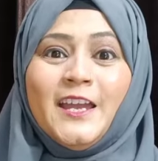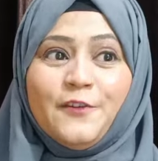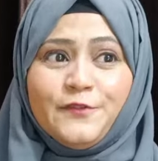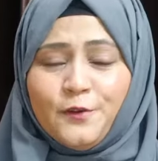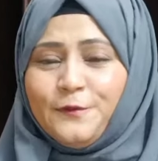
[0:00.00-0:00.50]

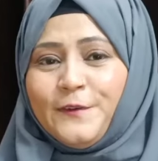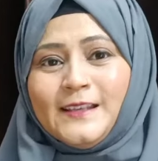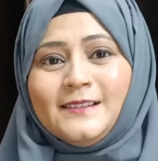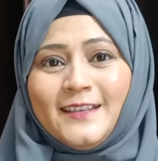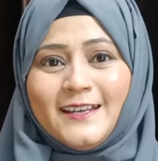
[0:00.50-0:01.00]
If you
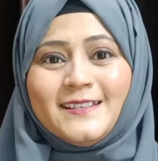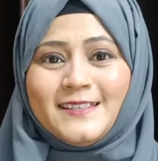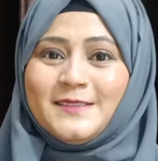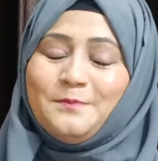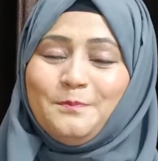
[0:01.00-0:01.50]
feel
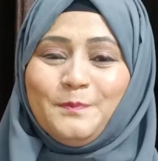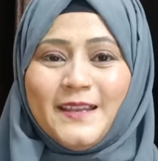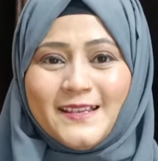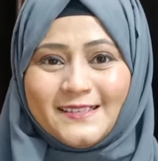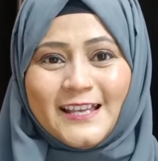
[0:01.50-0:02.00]
this,
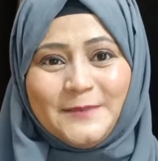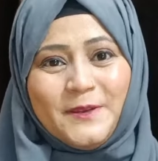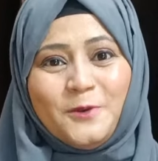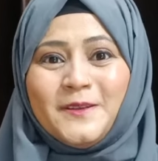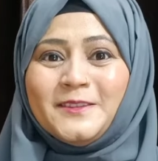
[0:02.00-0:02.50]
please let
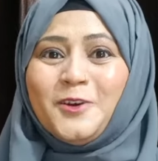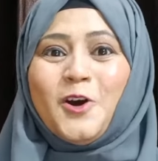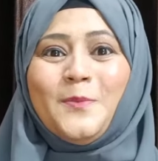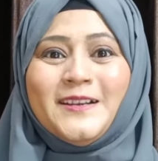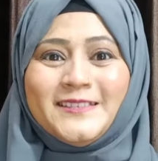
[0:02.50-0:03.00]
me know in the
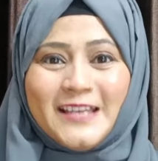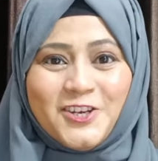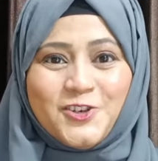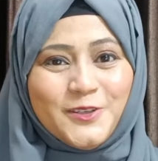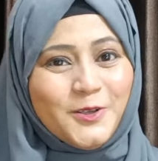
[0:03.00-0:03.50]
comment
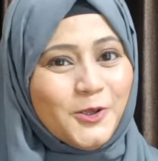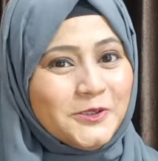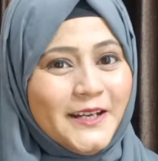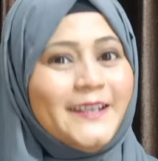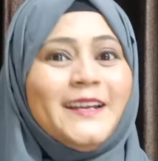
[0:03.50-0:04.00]
section.
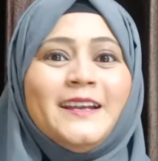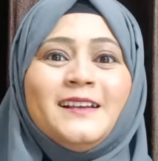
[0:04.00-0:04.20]
All right.